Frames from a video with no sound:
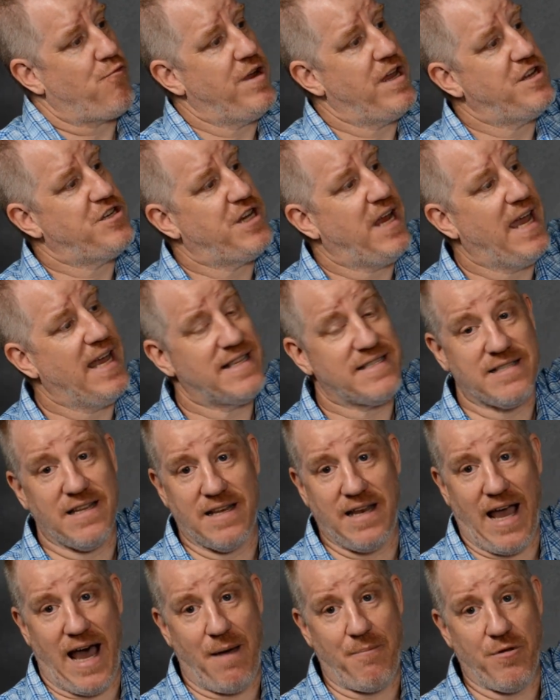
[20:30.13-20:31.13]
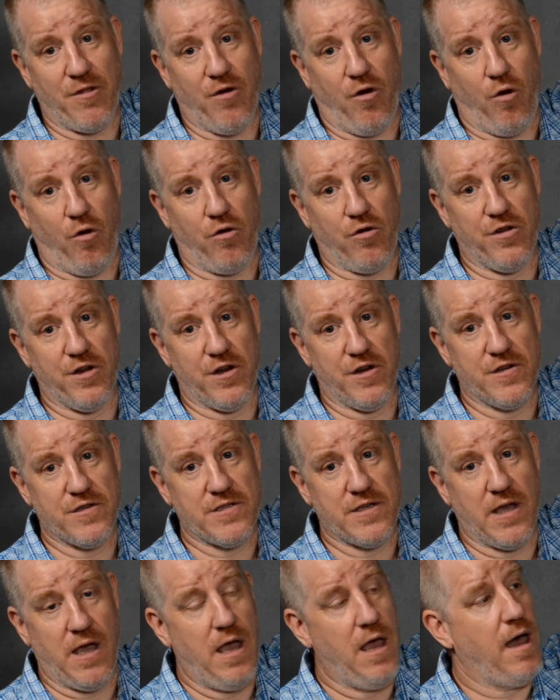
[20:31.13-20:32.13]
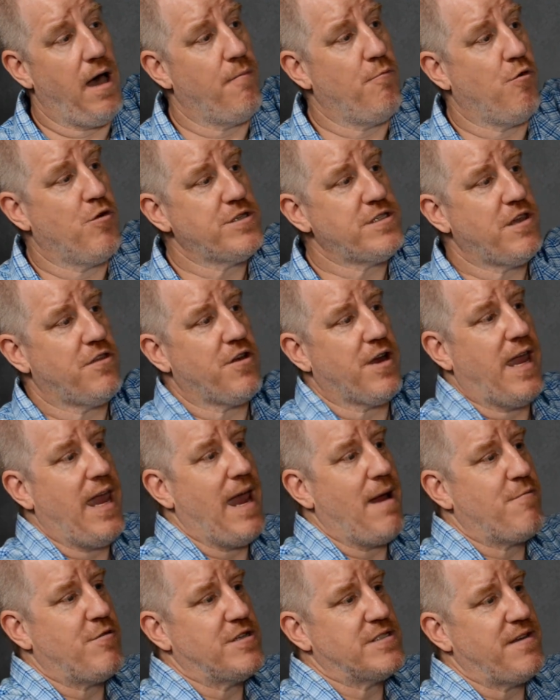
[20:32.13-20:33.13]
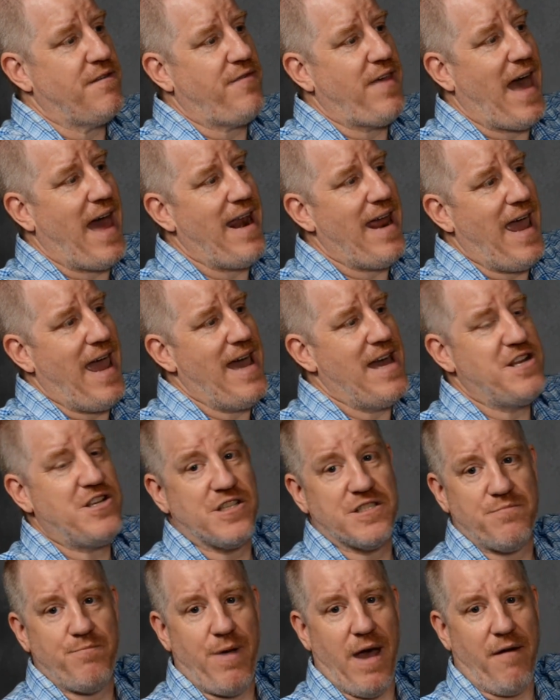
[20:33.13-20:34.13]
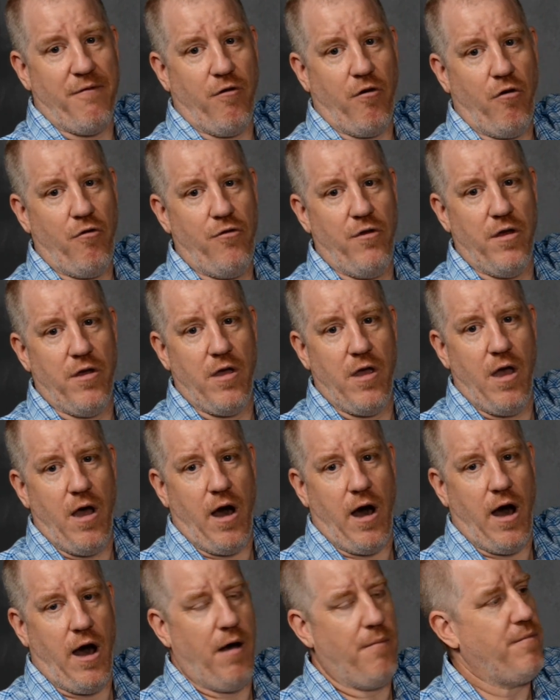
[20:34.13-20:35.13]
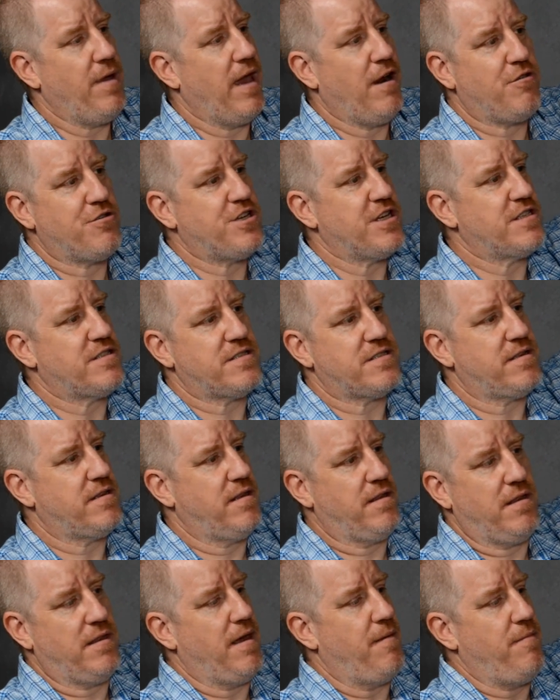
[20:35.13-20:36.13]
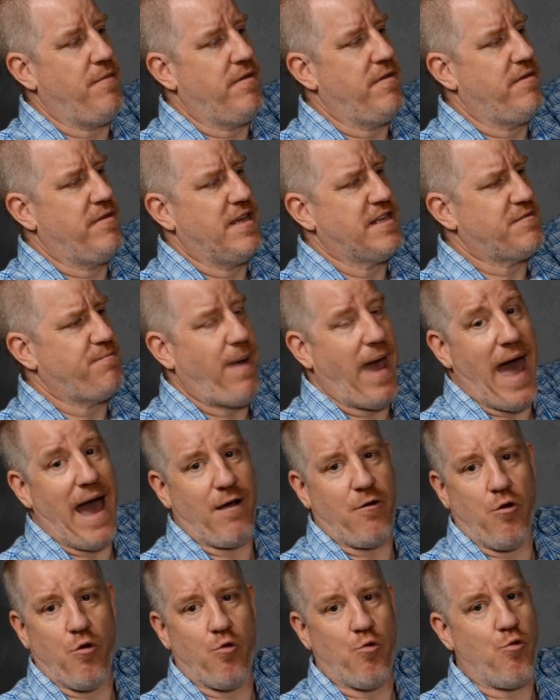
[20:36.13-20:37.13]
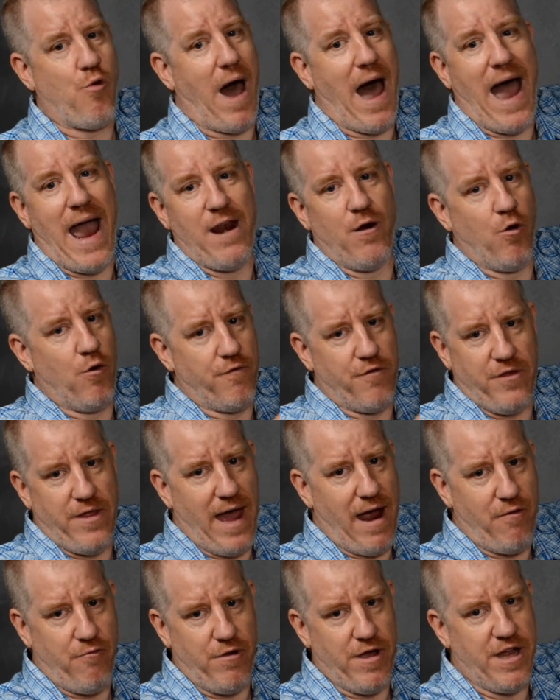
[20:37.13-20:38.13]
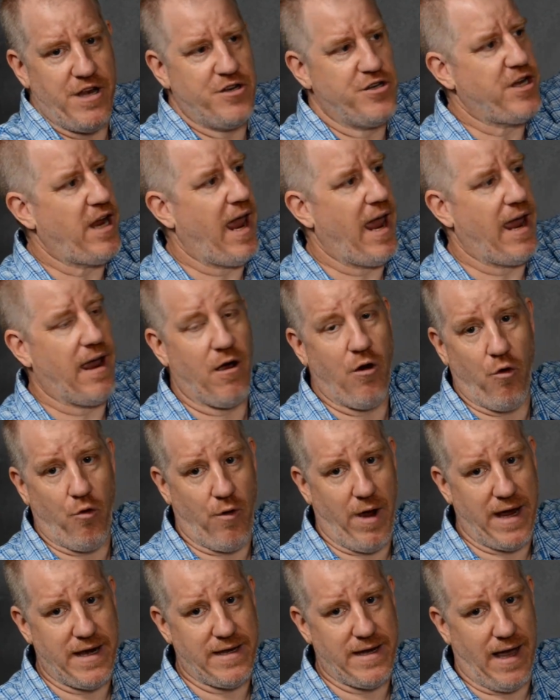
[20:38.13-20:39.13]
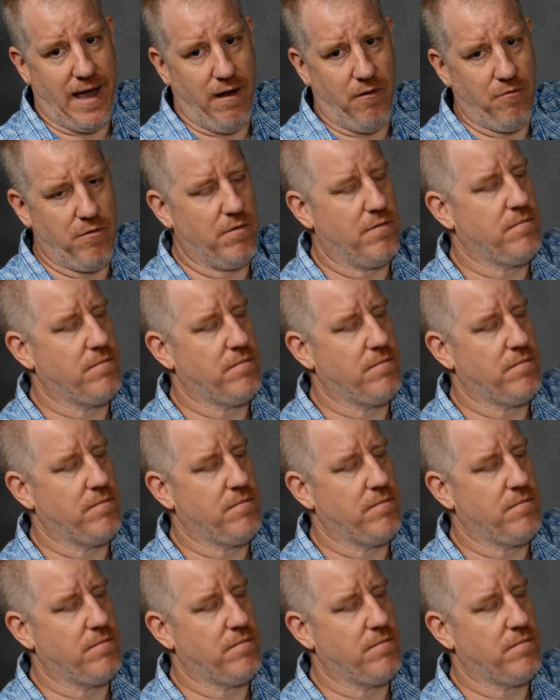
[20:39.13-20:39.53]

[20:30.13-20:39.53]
ridge hits the top of the holders. On most other cameras, if that edge is beveled, it'll just, this back will ride over that ridge and go right down.